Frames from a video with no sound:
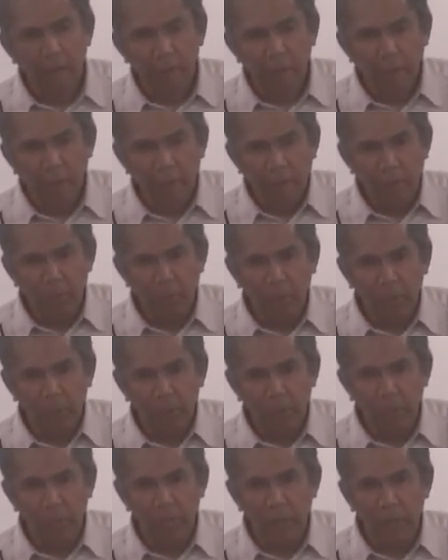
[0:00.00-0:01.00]
why people
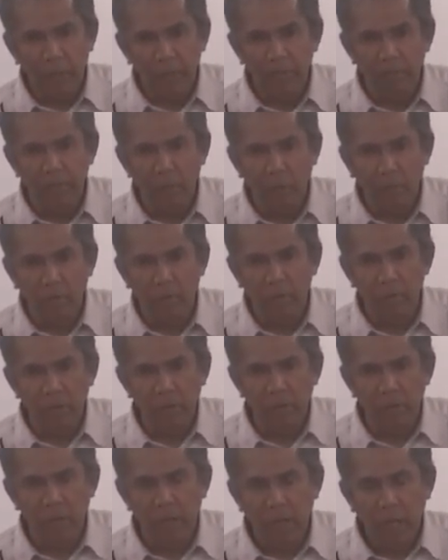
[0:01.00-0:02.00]
keep saying, "Let's vote on
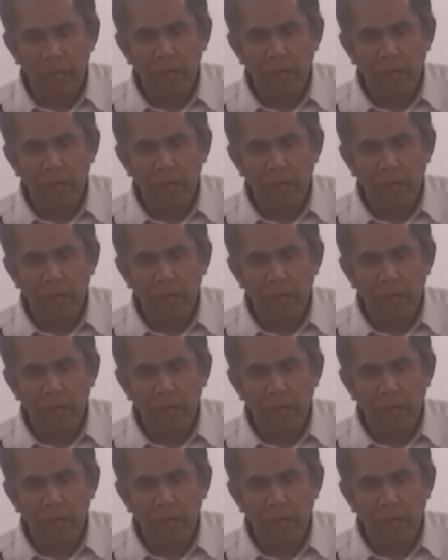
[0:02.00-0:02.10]
this."